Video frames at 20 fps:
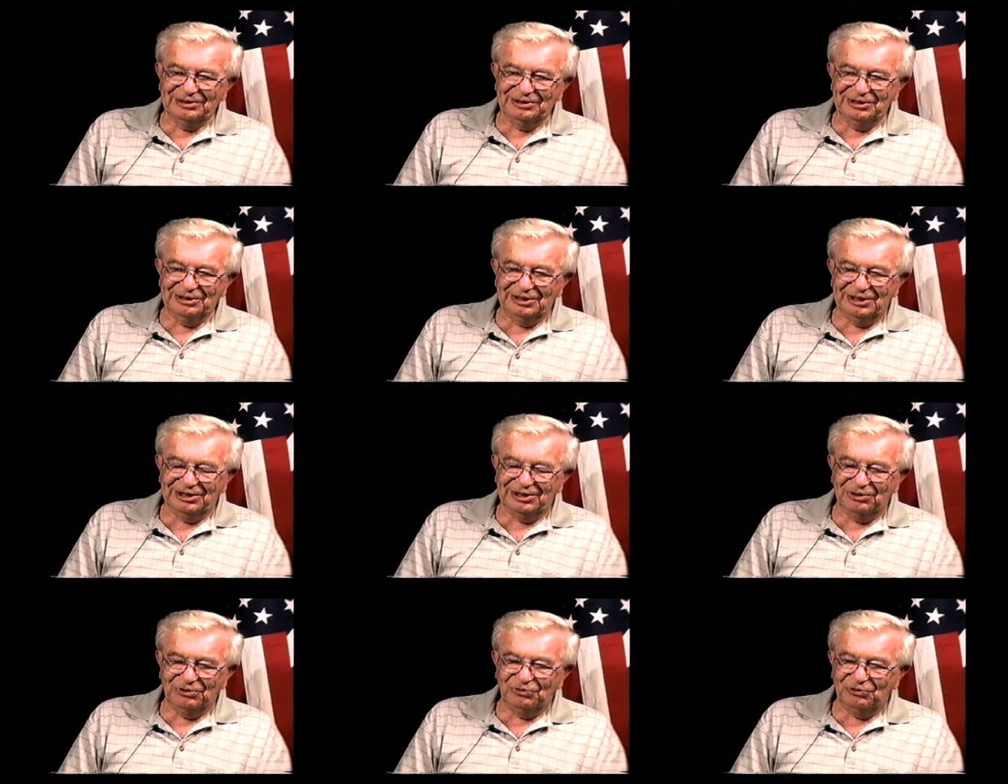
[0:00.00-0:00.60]
I
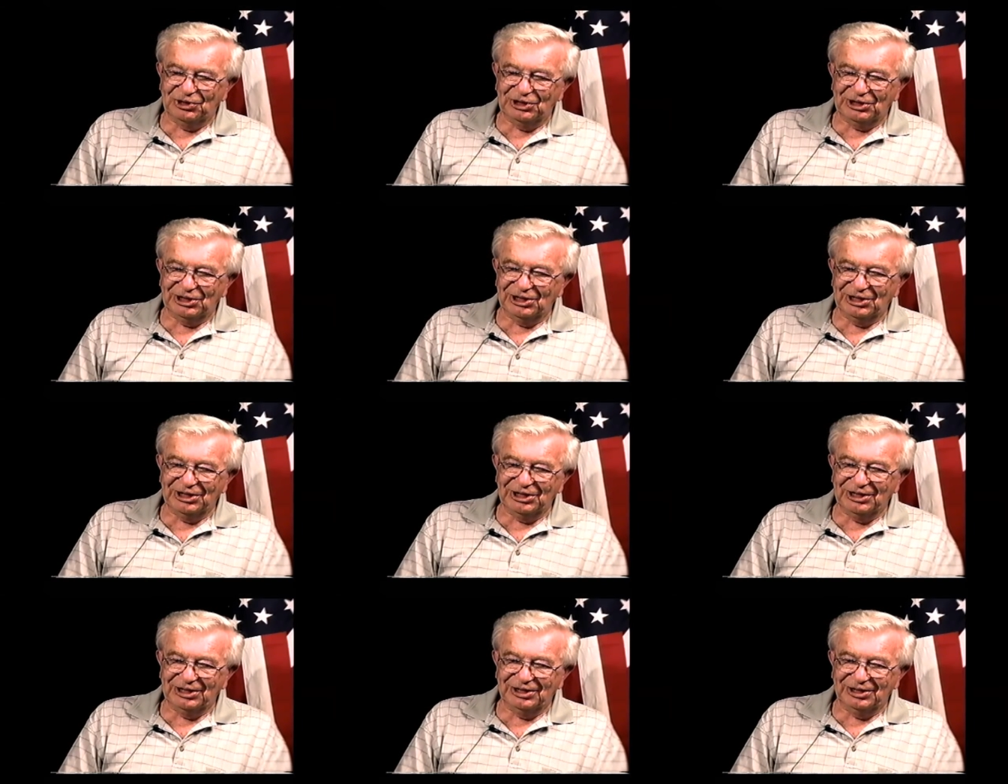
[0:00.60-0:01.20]
didn't feel
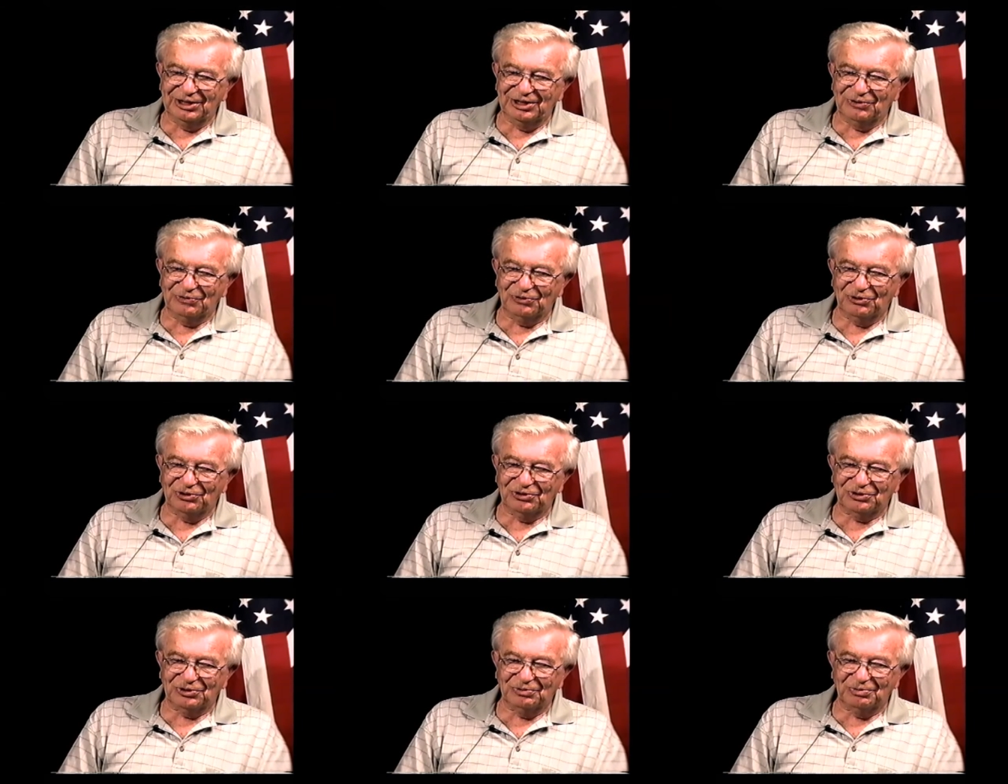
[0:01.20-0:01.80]
any
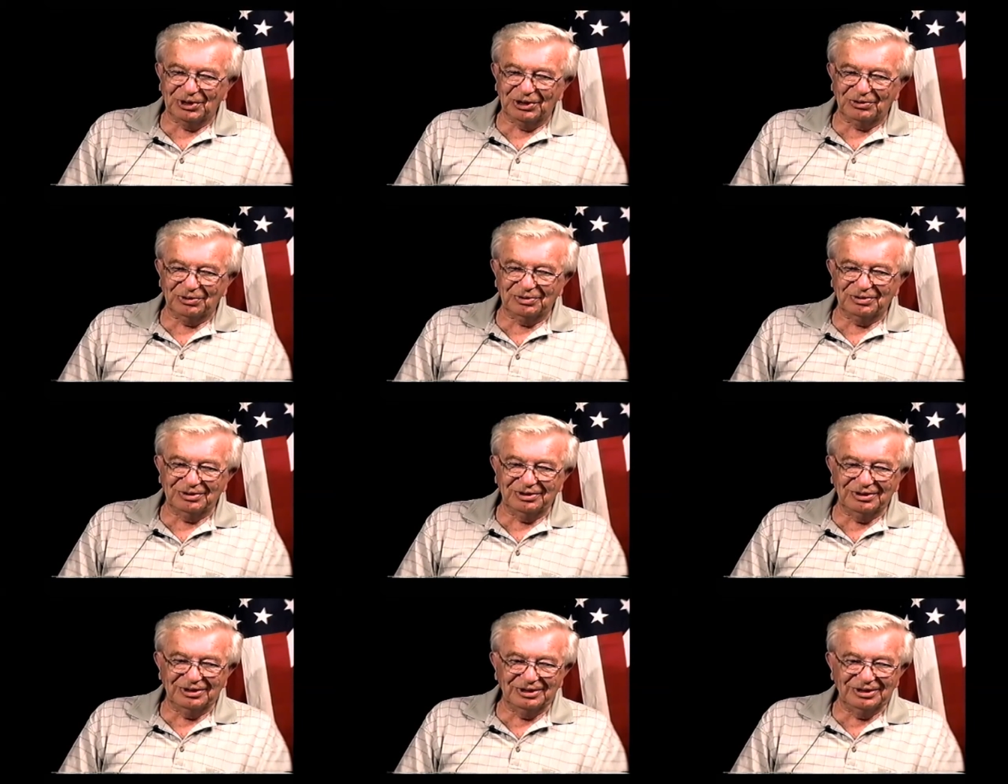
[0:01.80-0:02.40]
different about
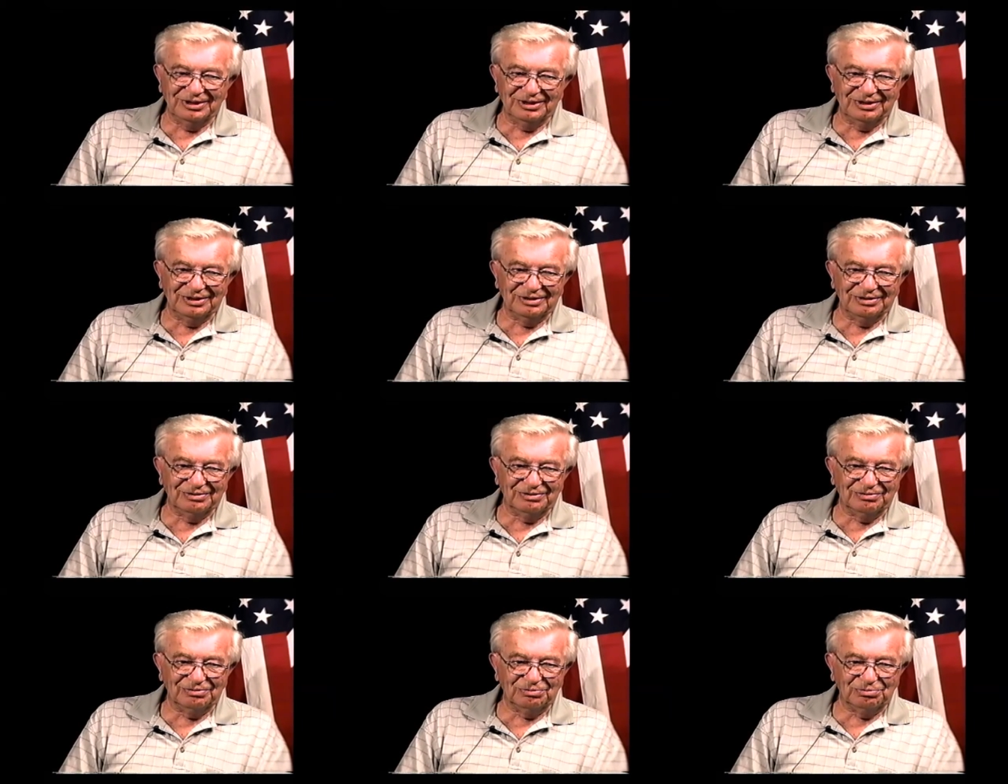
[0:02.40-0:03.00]

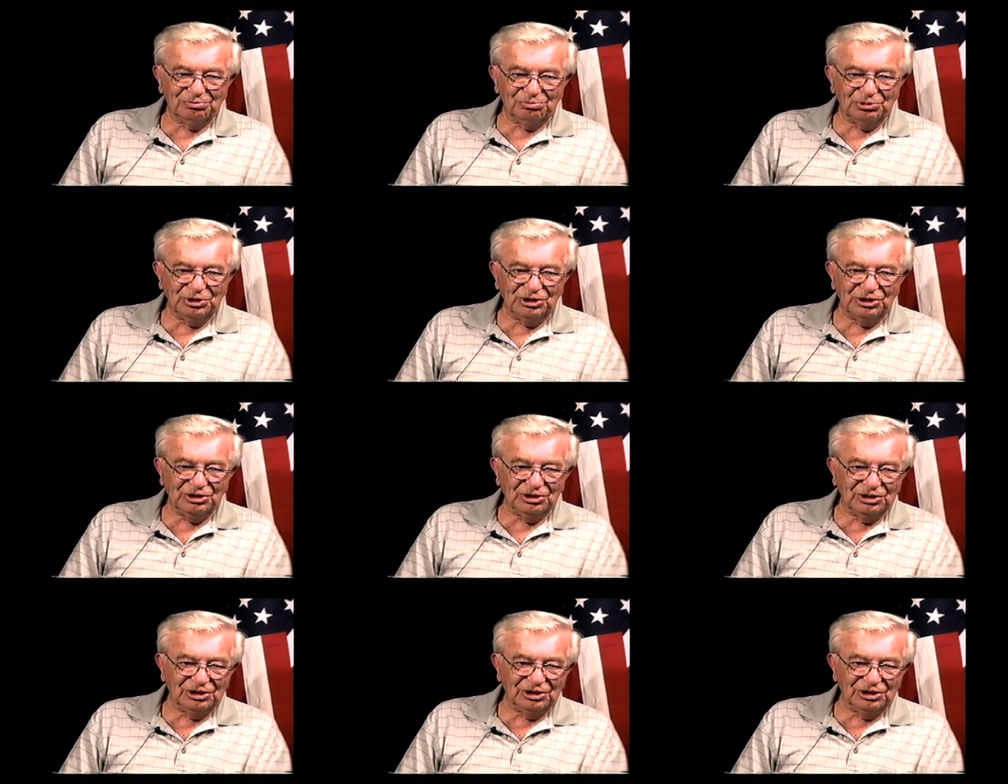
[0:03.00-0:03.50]
being